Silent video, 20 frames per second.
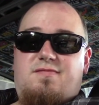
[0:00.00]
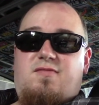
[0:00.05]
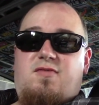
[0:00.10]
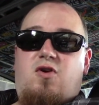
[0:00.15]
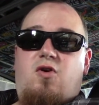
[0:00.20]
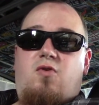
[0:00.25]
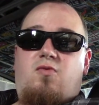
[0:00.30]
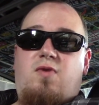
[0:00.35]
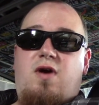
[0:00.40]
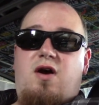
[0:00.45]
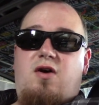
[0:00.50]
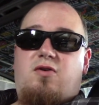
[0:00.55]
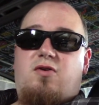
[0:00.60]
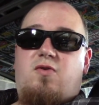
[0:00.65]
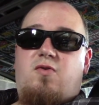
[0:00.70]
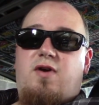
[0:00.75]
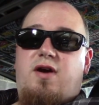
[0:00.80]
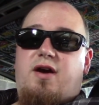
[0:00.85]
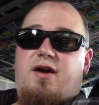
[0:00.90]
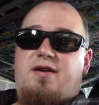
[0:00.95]
go around
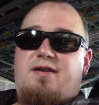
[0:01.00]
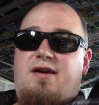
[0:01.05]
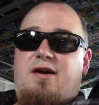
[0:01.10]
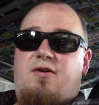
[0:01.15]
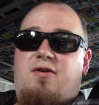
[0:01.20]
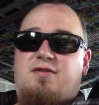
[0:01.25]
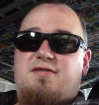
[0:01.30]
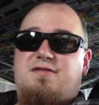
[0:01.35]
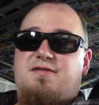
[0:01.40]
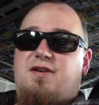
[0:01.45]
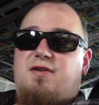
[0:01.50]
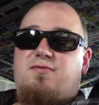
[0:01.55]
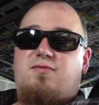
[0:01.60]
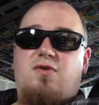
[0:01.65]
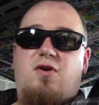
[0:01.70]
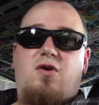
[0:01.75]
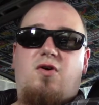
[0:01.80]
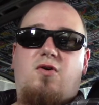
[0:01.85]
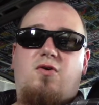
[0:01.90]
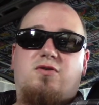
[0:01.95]
quick. Now on slick
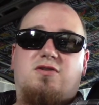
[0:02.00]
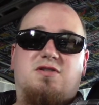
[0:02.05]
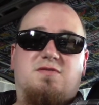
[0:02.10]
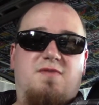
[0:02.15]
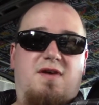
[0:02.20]
roads,